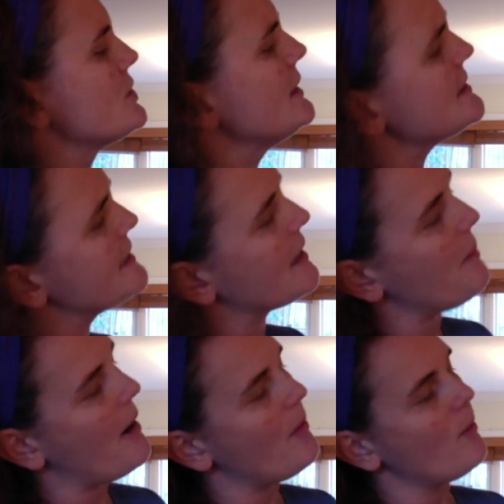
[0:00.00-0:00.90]
So let's think
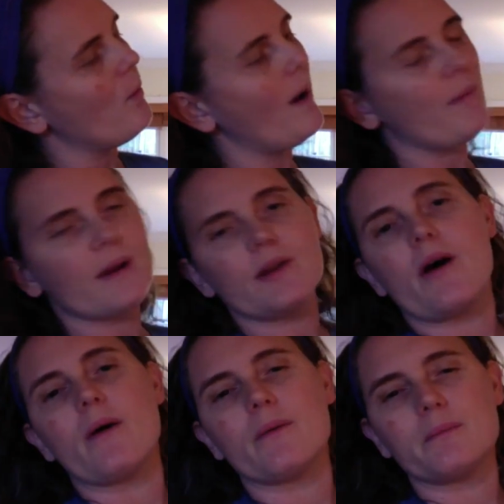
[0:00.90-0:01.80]
about what we
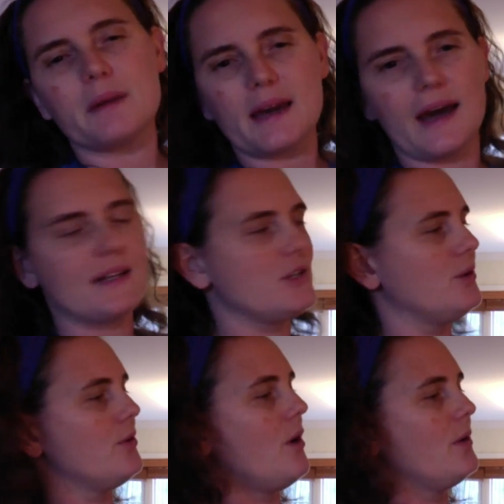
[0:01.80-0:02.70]
know. Because
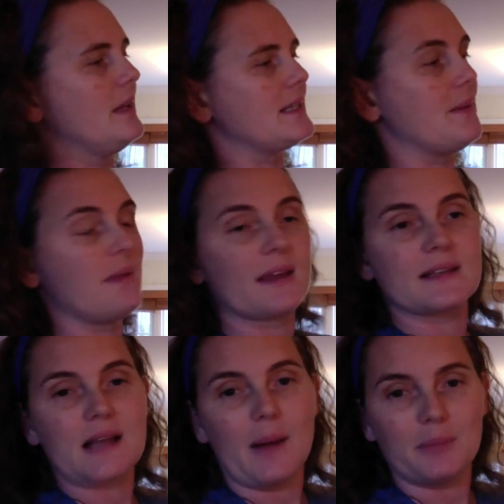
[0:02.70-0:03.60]
you know that something
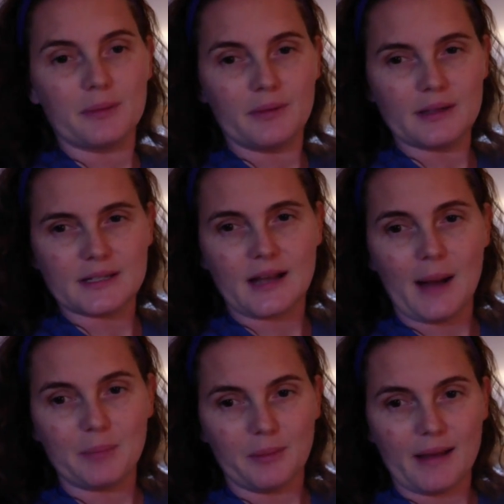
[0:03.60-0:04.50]
is a
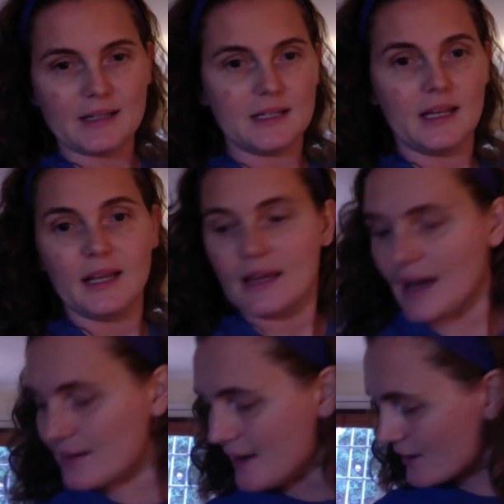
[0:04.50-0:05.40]
complement
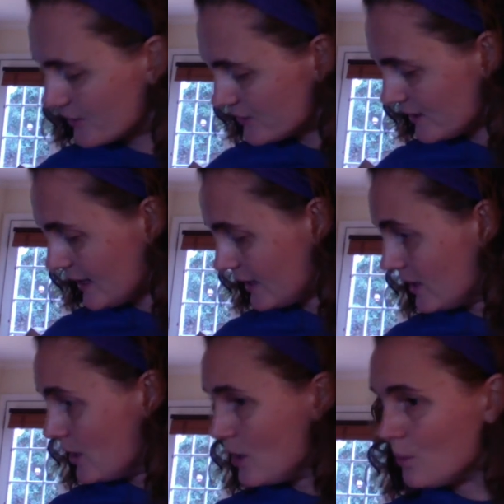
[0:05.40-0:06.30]
of angle C,
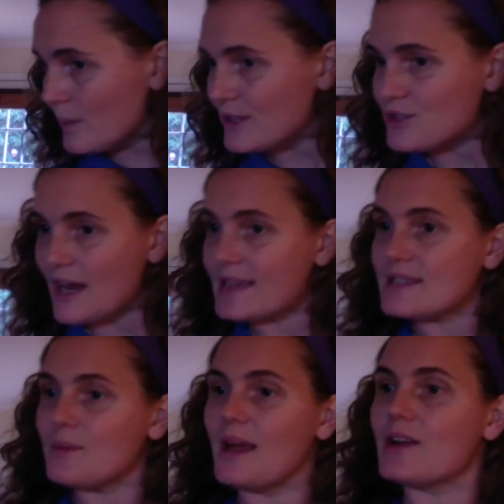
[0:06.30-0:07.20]
we
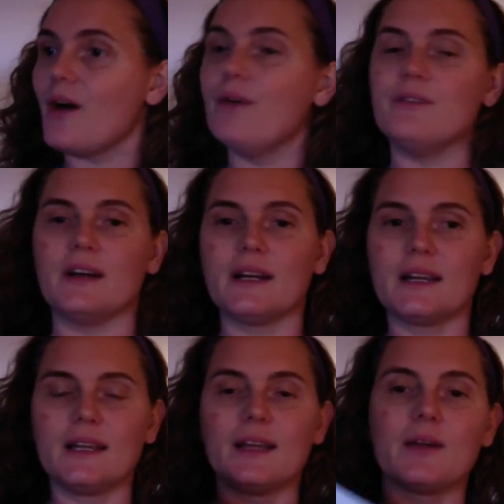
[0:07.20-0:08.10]
just went
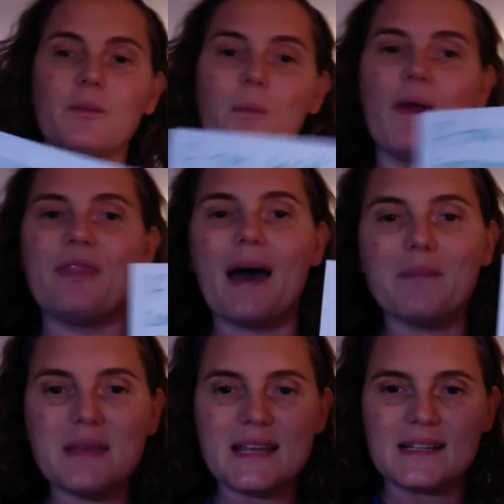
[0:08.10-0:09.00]
over what
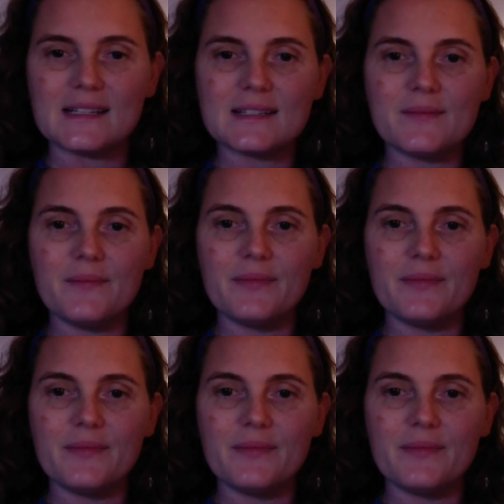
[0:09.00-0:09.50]
that means.